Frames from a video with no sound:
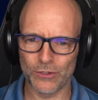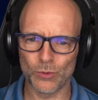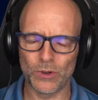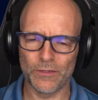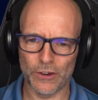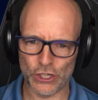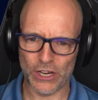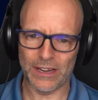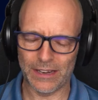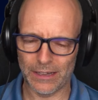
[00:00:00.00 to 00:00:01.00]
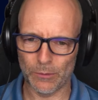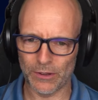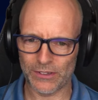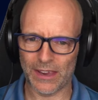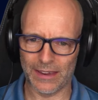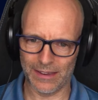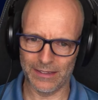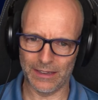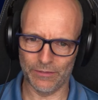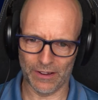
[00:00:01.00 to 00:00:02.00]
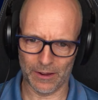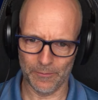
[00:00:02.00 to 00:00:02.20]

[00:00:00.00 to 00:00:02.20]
to DeFiChain, and that was Cake DeFi.